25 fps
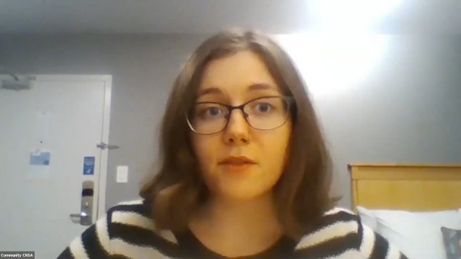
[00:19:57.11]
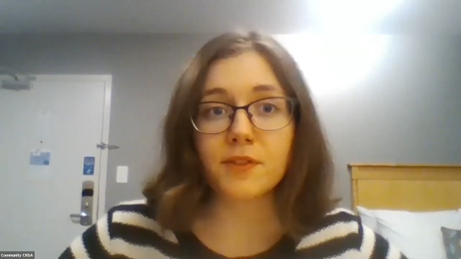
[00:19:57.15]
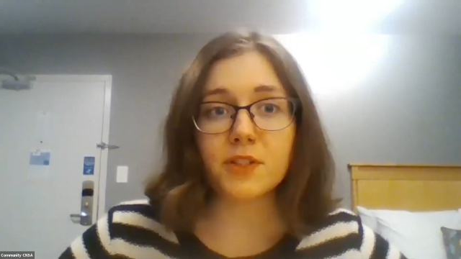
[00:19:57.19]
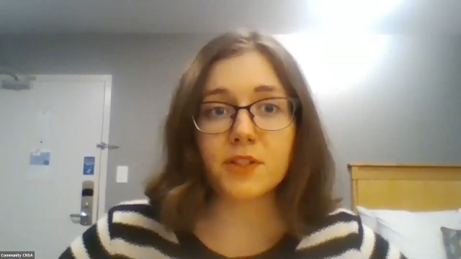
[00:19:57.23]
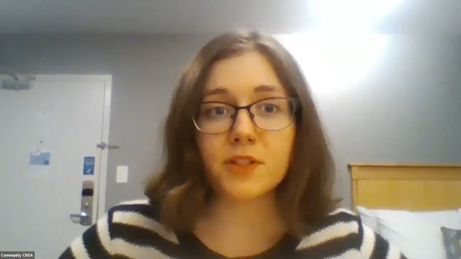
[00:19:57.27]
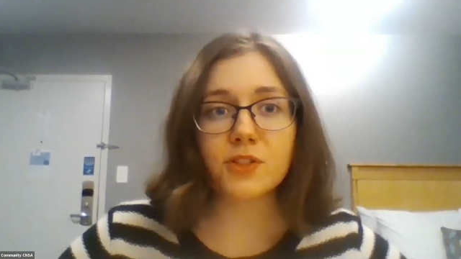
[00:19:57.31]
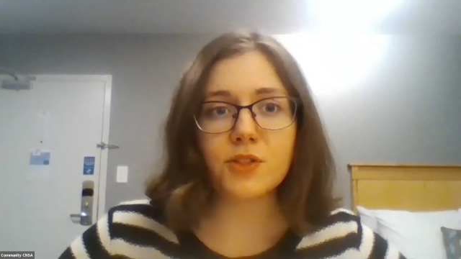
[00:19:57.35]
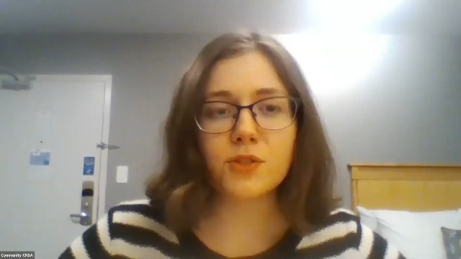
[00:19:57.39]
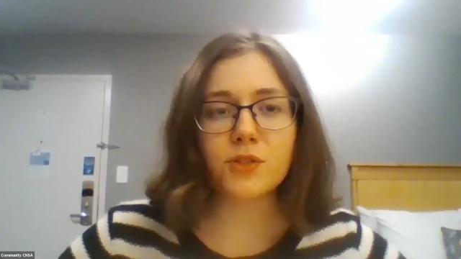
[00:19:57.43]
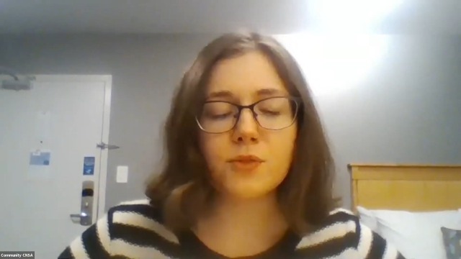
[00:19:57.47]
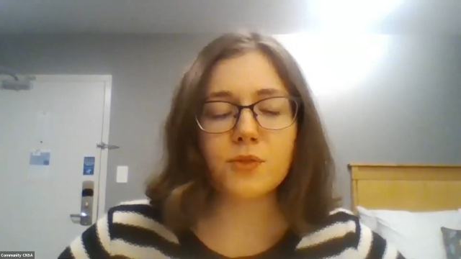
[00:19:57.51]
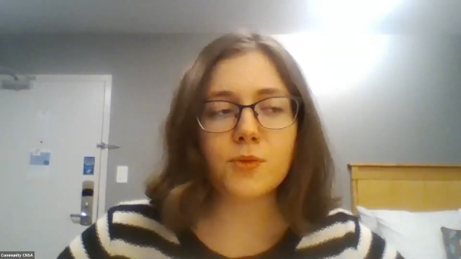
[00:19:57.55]

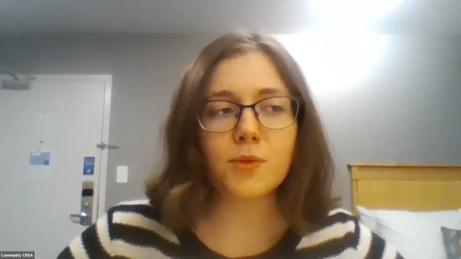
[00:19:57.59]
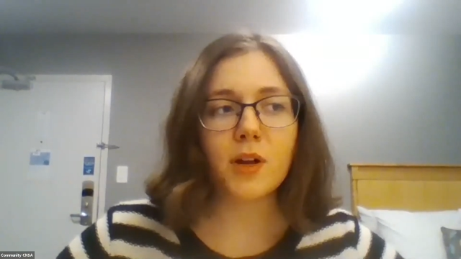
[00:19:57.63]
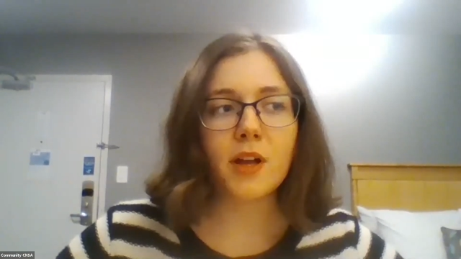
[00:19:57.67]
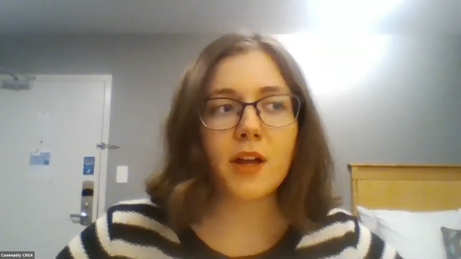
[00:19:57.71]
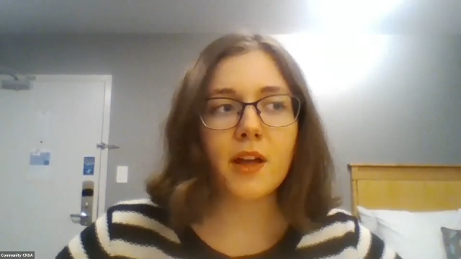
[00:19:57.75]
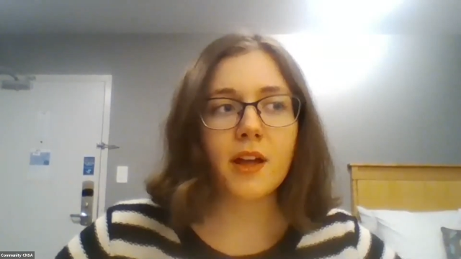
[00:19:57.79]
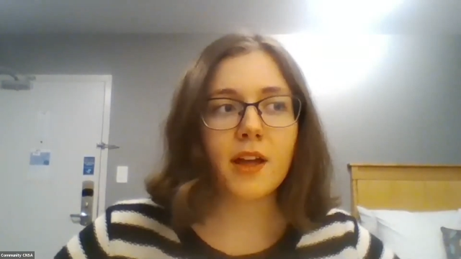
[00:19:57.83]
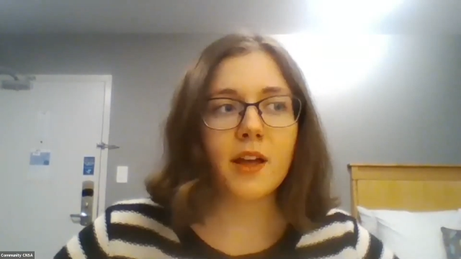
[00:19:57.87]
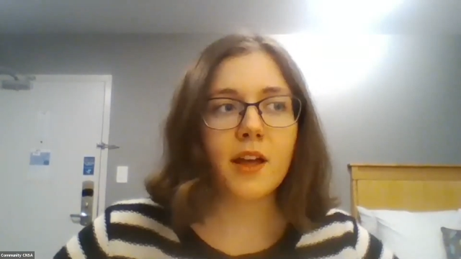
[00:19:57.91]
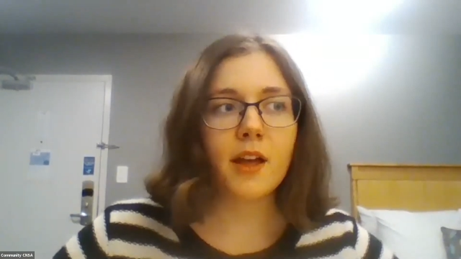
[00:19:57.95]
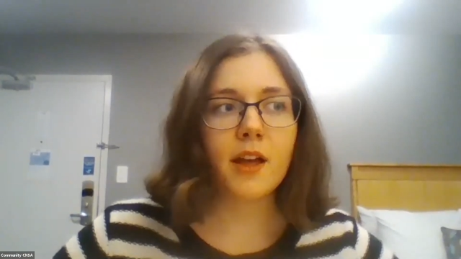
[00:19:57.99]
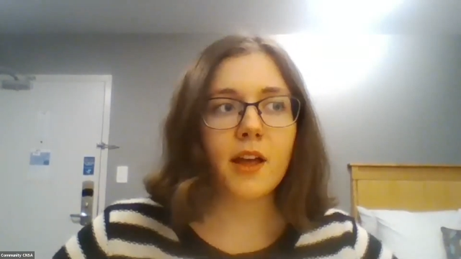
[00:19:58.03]
Did you
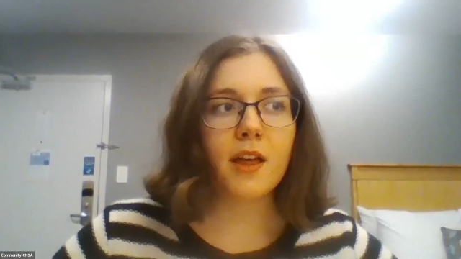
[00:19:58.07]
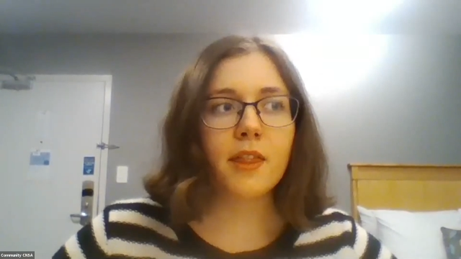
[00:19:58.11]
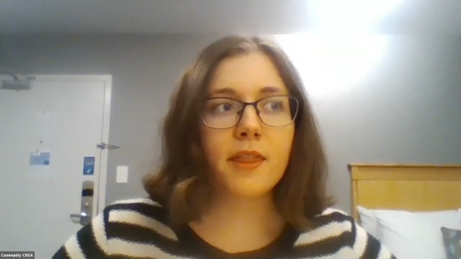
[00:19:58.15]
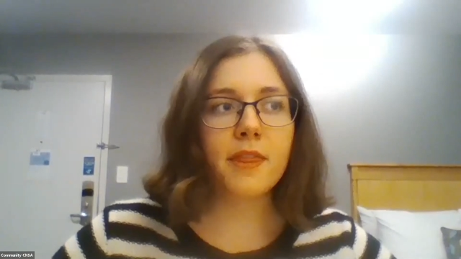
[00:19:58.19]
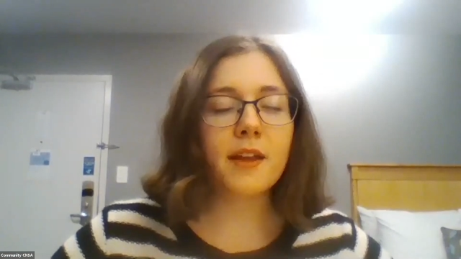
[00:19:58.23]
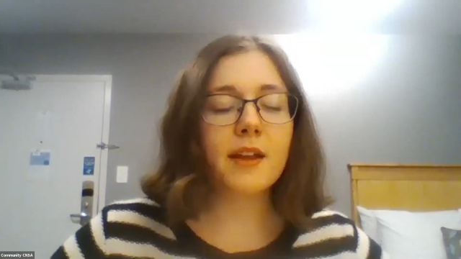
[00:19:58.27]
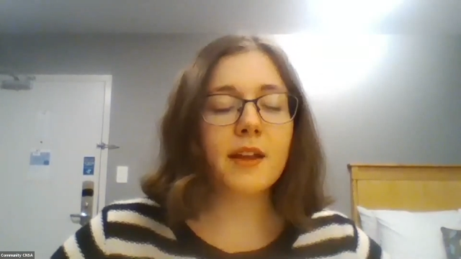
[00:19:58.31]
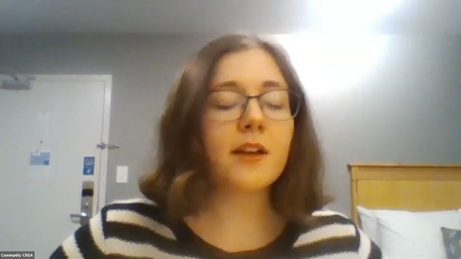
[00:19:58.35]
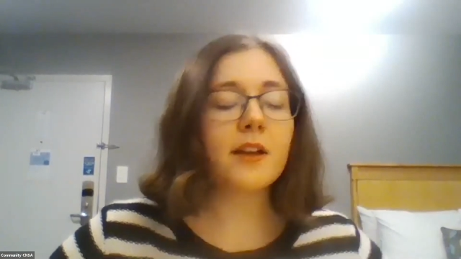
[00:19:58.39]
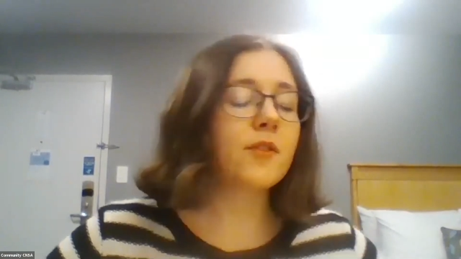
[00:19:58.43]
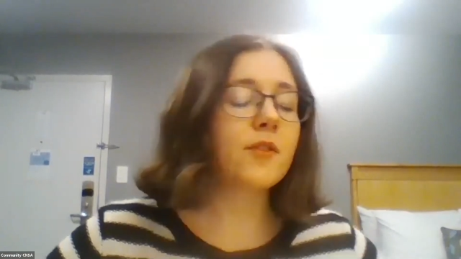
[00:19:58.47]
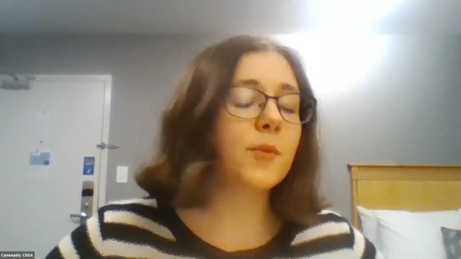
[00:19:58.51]

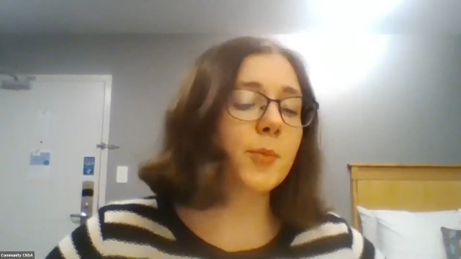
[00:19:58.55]
think of the